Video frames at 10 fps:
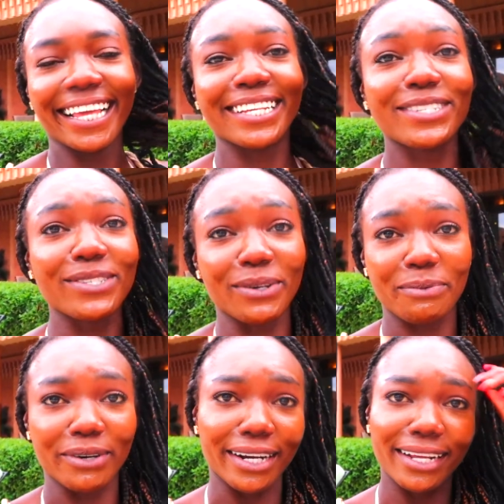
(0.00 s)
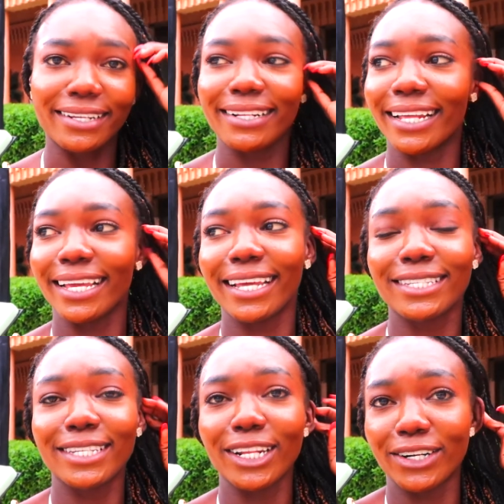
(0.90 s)
It's so pretty. Like,
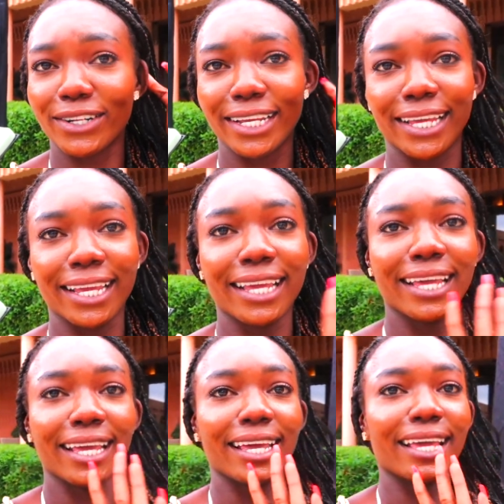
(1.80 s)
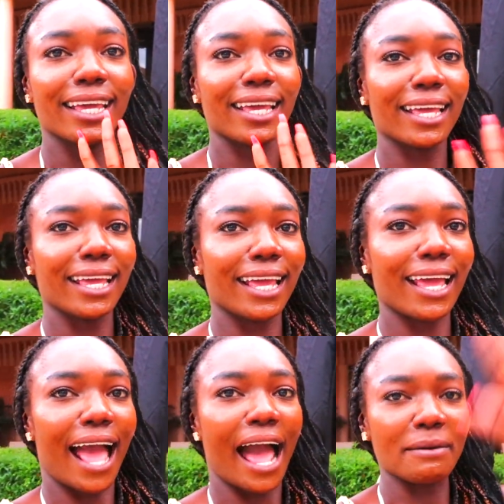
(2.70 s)
it's literally,
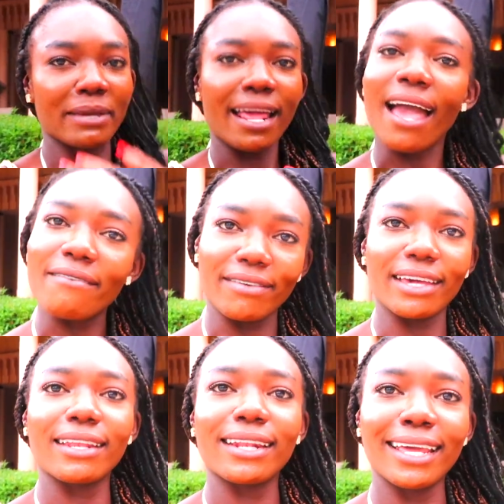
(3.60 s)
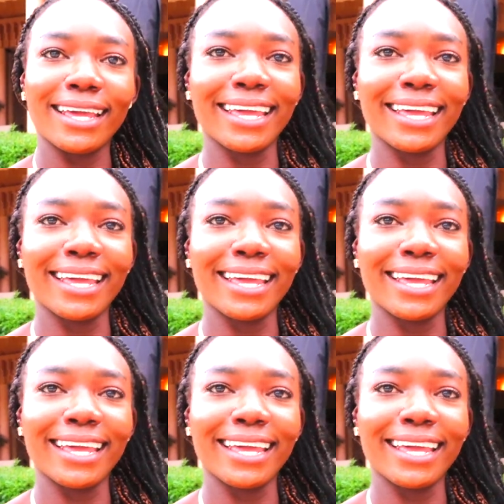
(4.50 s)
I'm in heaven.